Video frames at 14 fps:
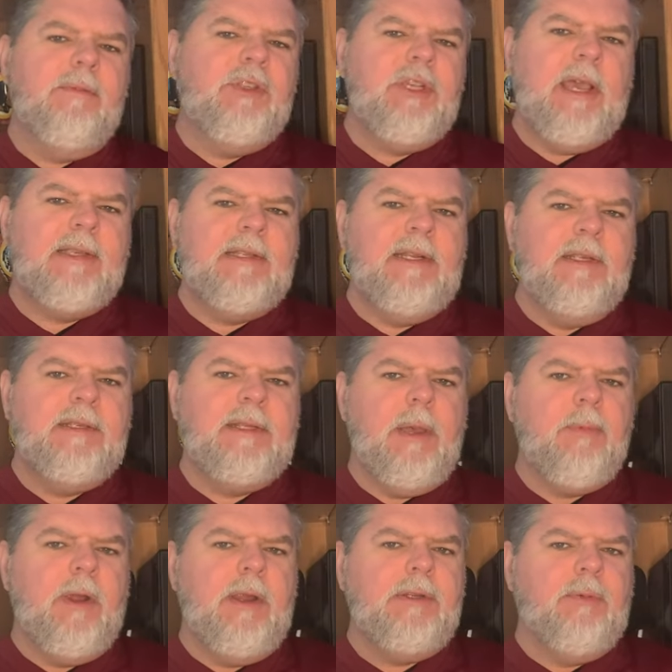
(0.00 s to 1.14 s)
Jackson is an
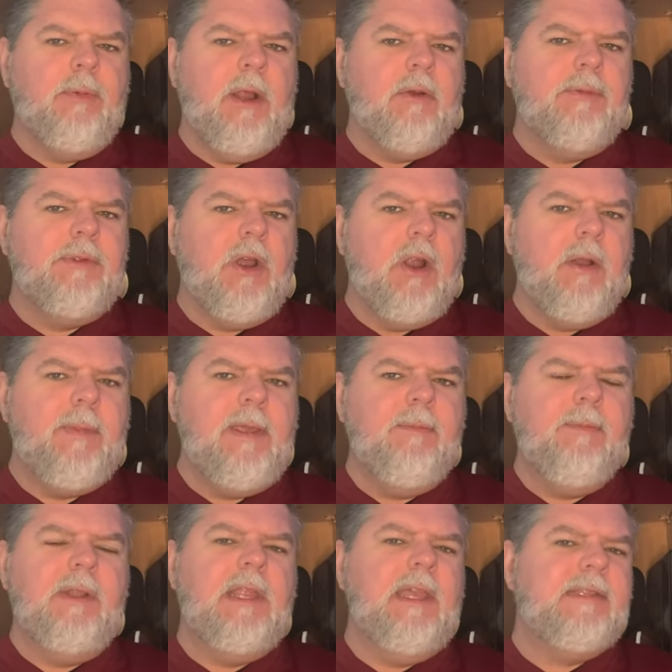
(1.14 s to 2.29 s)
upgrade to Ronald Darby,
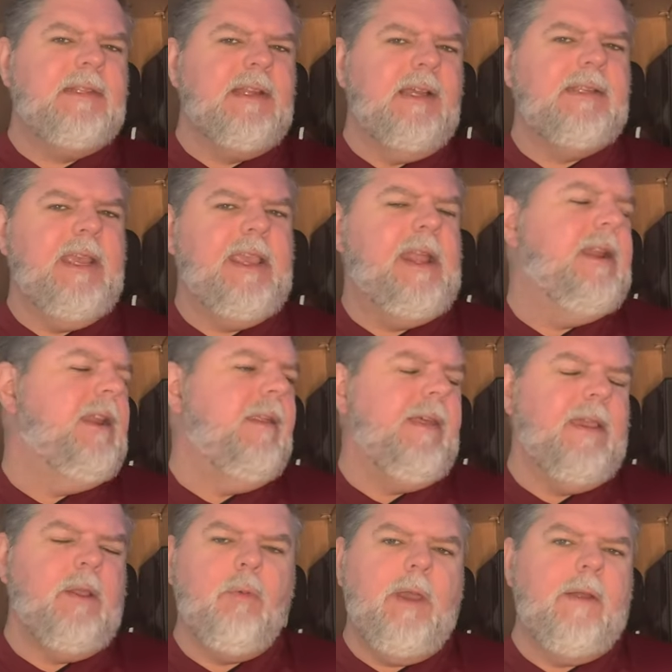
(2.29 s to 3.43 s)
but let's not take
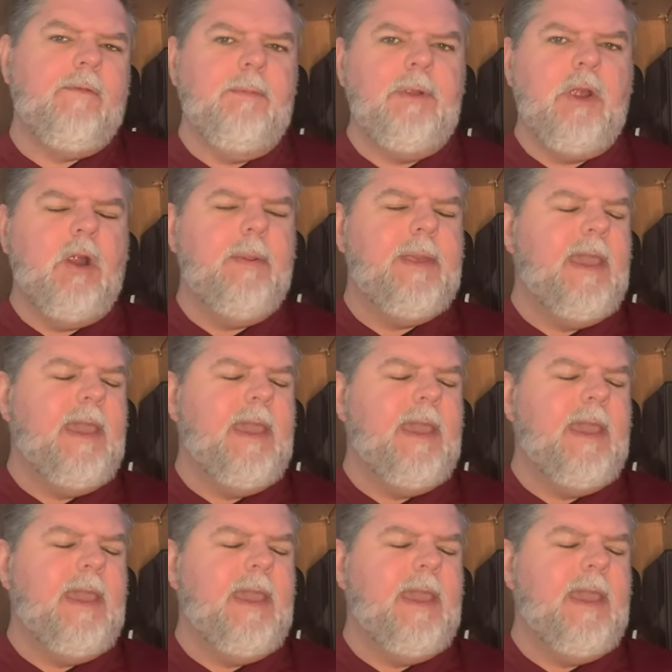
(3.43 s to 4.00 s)
anything away from Darby.